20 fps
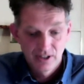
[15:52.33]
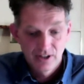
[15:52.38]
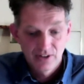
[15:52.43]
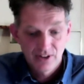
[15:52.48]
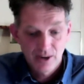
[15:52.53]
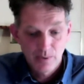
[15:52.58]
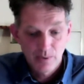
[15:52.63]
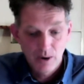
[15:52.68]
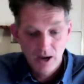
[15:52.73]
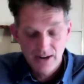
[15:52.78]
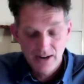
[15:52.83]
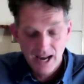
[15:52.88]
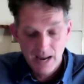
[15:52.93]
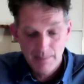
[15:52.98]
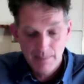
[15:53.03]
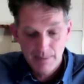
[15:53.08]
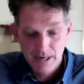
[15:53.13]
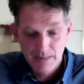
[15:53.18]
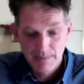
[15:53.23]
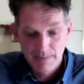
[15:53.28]
They were
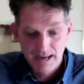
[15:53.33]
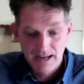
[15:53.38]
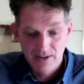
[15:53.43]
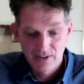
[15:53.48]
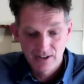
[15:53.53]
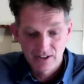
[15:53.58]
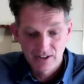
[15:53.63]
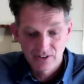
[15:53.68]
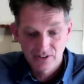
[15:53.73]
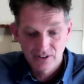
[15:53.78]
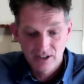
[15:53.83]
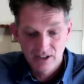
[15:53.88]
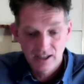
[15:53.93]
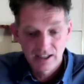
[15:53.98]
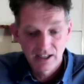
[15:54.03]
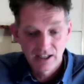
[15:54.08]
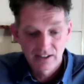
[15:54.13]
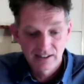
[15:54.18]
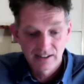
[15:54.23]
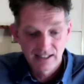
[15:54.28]
unhappy about this. I
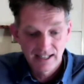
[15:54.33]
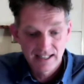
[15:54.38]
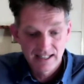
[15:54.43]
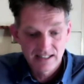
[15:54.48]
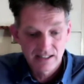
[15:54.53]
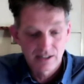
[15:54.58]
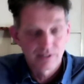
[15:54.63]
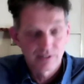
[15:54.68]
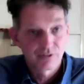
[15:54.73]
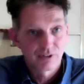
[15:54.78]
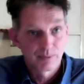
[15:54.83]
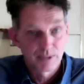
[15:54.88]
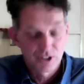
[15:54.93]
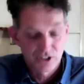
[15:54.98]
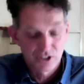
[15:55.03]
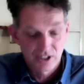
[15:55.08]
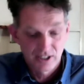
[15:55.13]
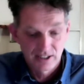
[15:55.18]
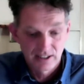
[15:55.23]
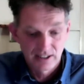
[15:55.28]
learned later from a
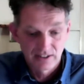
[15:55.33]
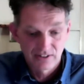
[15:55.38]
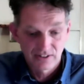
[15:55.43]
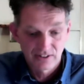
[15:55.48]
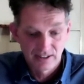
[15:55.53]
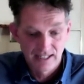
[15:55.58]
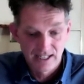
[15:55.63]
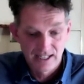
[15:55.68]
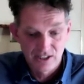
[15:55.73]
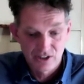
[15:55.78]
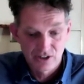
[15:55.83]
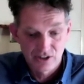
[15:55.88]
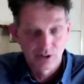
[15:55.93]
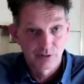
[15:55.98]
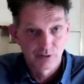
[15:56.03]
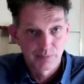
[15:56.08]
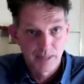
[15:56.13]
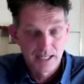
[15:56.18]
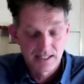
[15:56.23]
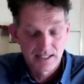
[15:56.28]
journalist connection
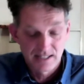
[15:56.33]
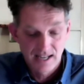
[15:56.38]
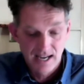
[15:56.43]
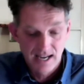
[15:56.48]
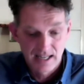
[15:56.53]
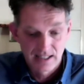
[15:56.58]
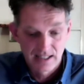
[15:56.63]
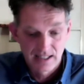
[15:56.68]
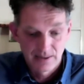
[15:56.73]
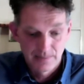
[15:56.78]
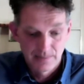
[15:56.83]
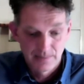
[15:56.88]
of Peter Hain.